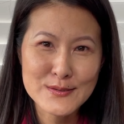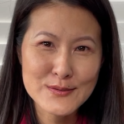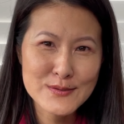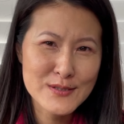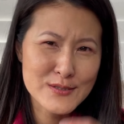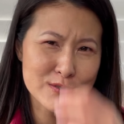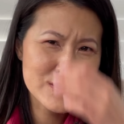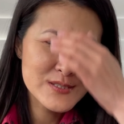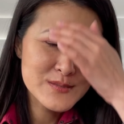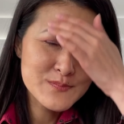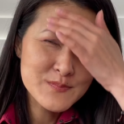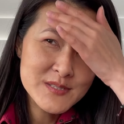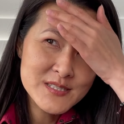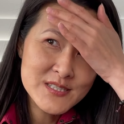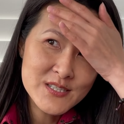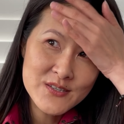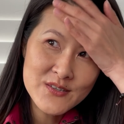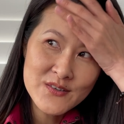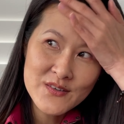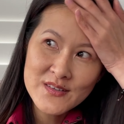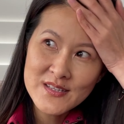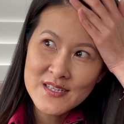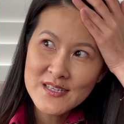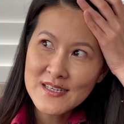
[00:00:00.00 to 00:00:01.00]
they're just
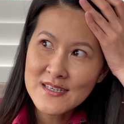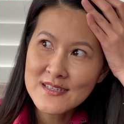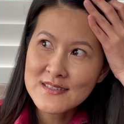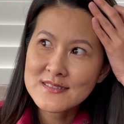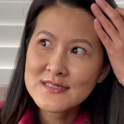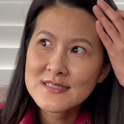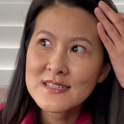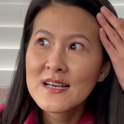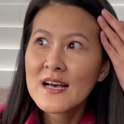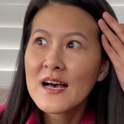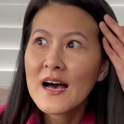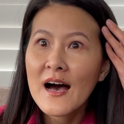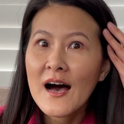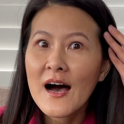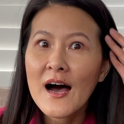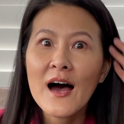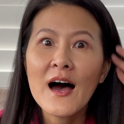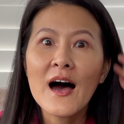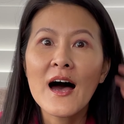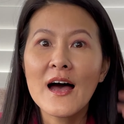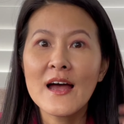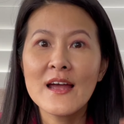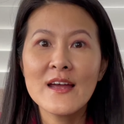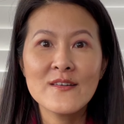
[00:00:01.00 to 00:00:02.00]
material things
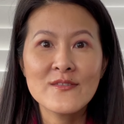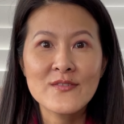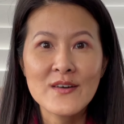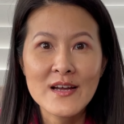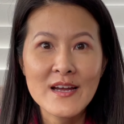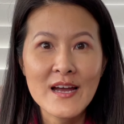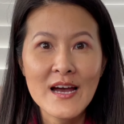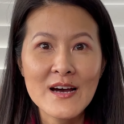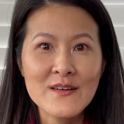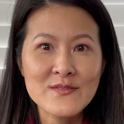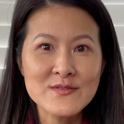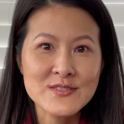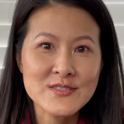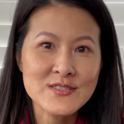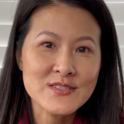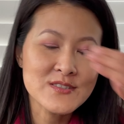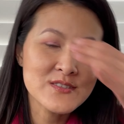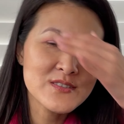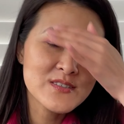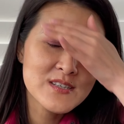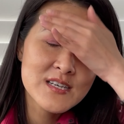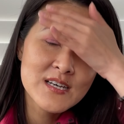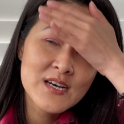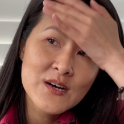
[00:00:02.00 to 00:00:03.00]
if I have
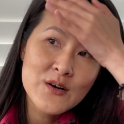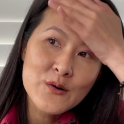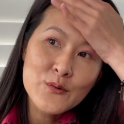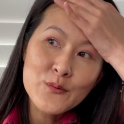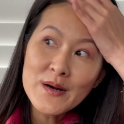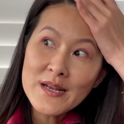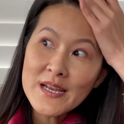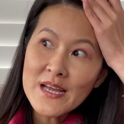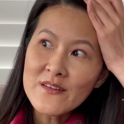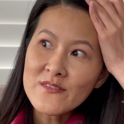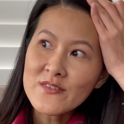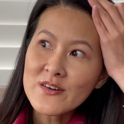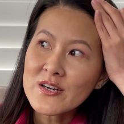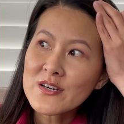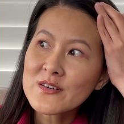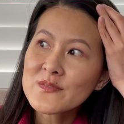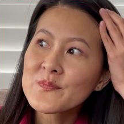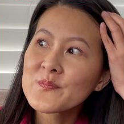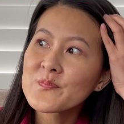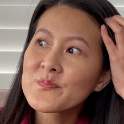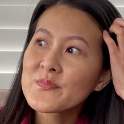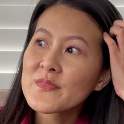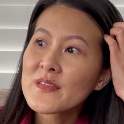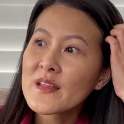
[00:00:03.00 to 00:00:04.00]
to. Whatever.
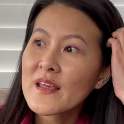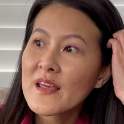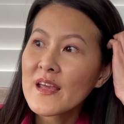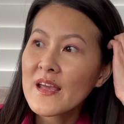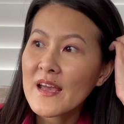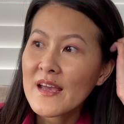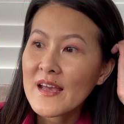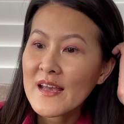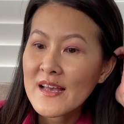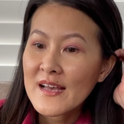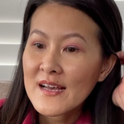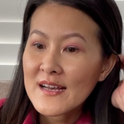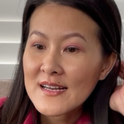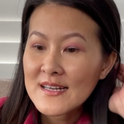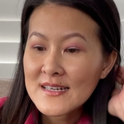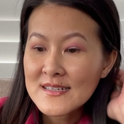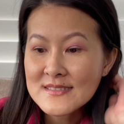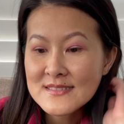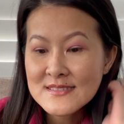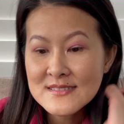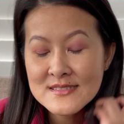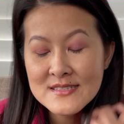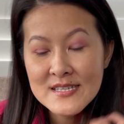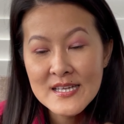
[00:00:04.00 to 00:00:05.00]

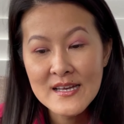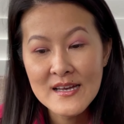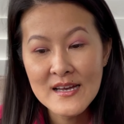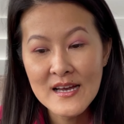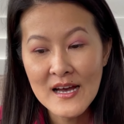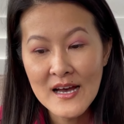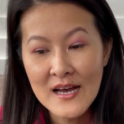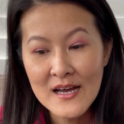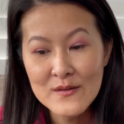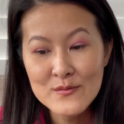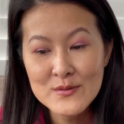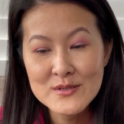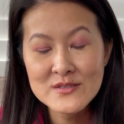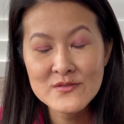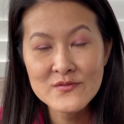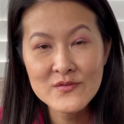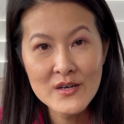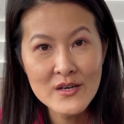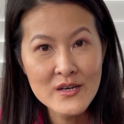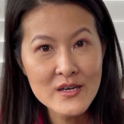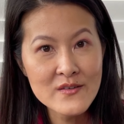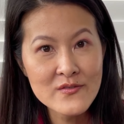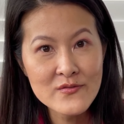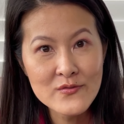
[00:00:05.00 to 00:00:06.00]
And I was
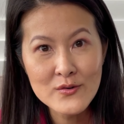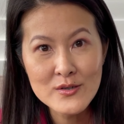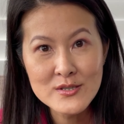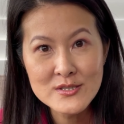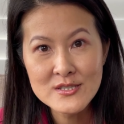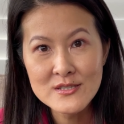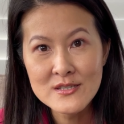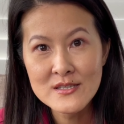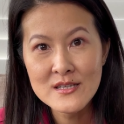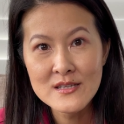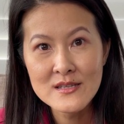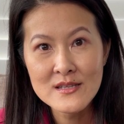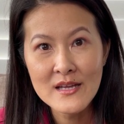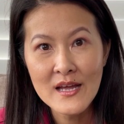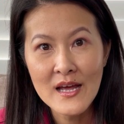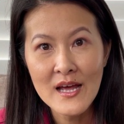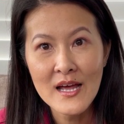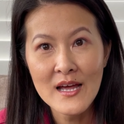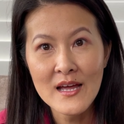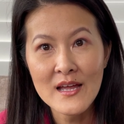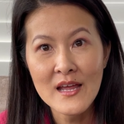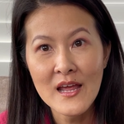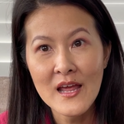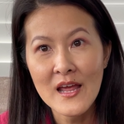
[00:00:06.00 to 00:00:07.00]
very fortunate
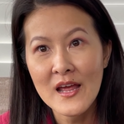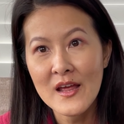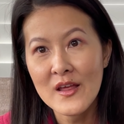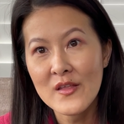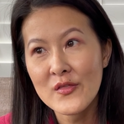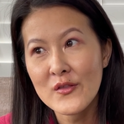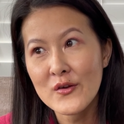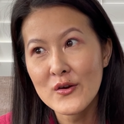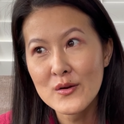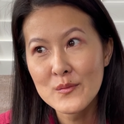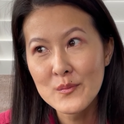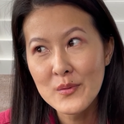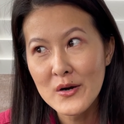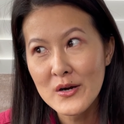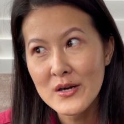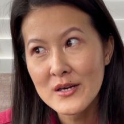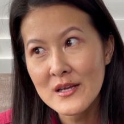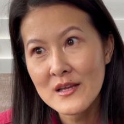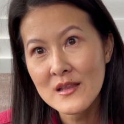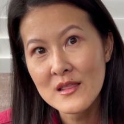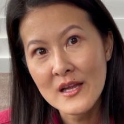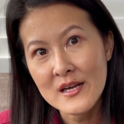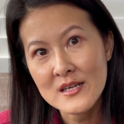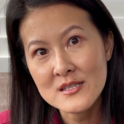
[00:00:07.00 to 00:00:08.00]
that a
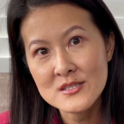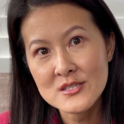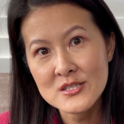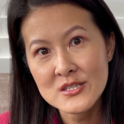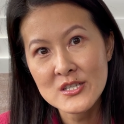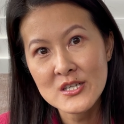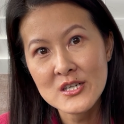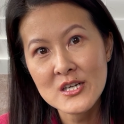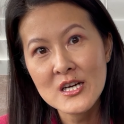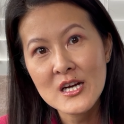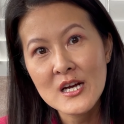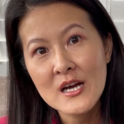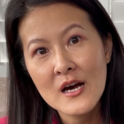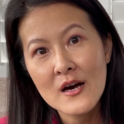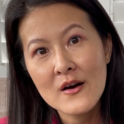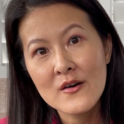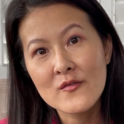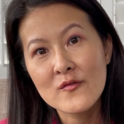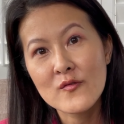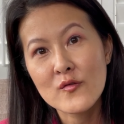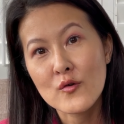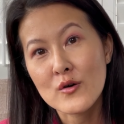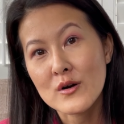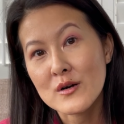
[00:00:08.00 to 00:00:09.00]
third-party lender
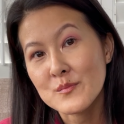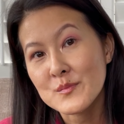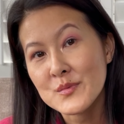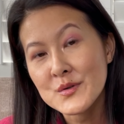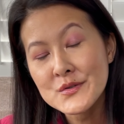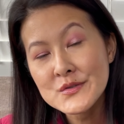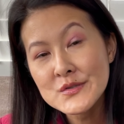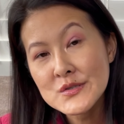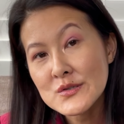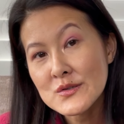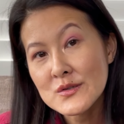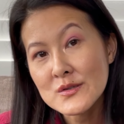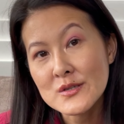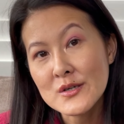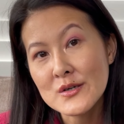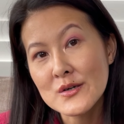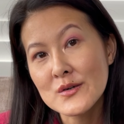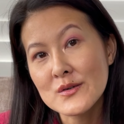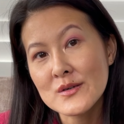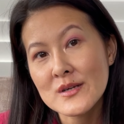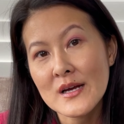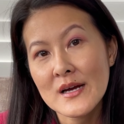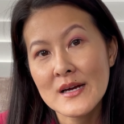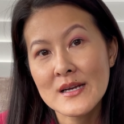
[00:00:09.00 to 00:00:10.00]
for personal
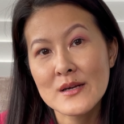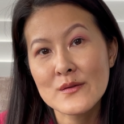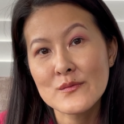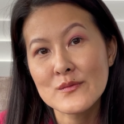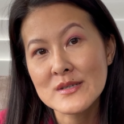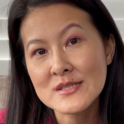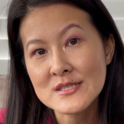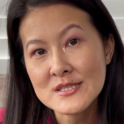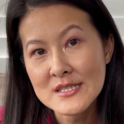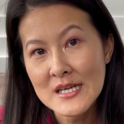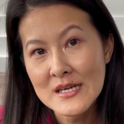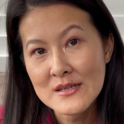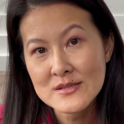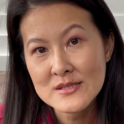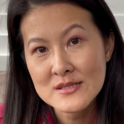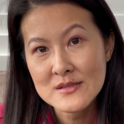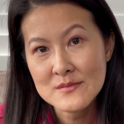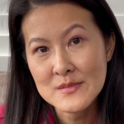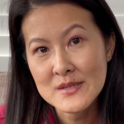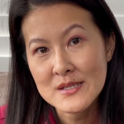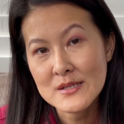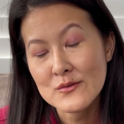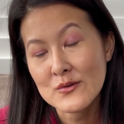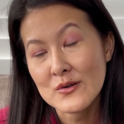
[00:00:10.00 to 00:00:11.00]
loan kind of reached out to
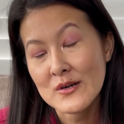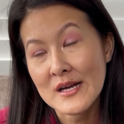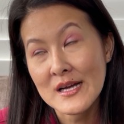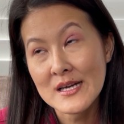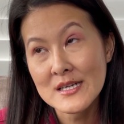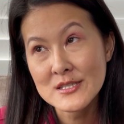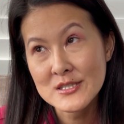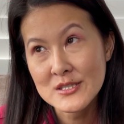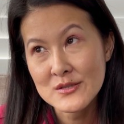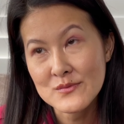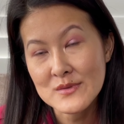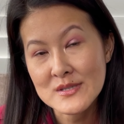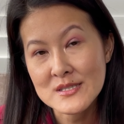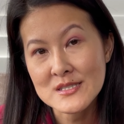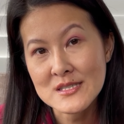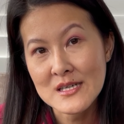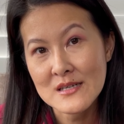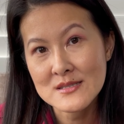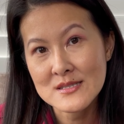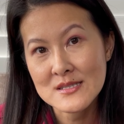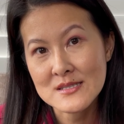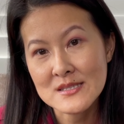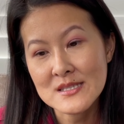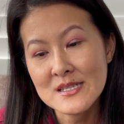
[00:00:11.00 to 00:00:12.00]
me, or I actually reached
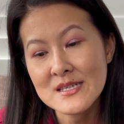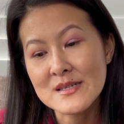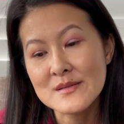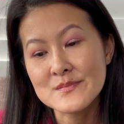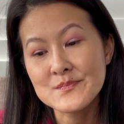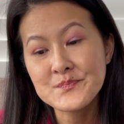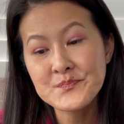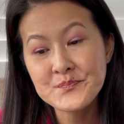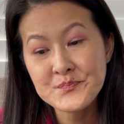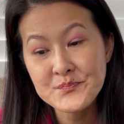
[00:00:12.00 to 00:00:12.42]
out to them.